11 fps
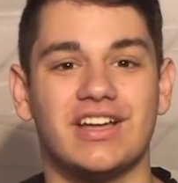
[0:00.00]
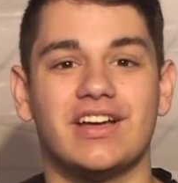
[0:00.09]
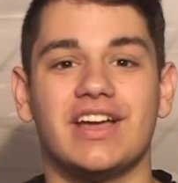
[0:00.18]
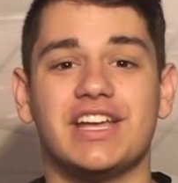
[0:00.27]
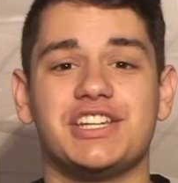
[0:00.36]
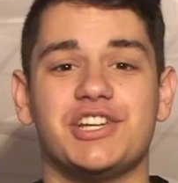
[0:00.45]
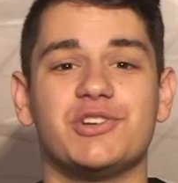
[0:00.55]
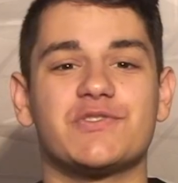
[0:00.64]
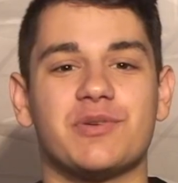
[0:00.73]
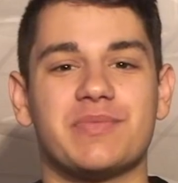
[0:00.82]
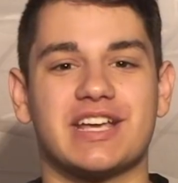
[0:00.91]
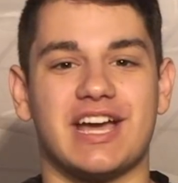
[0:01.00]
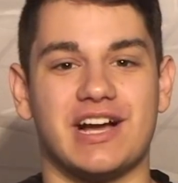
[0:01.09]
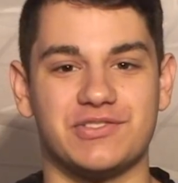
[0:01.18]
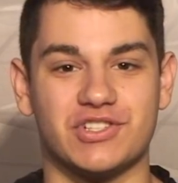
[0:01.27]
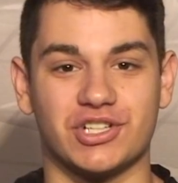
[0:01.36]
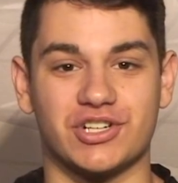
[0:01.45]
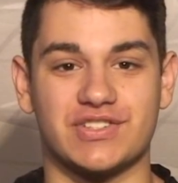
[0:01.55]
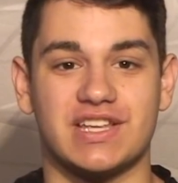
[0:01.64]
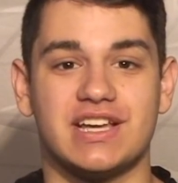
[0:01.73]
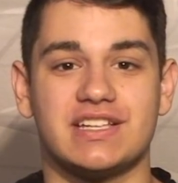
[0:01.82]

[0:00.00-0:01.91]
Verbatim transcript: In news from the counselors,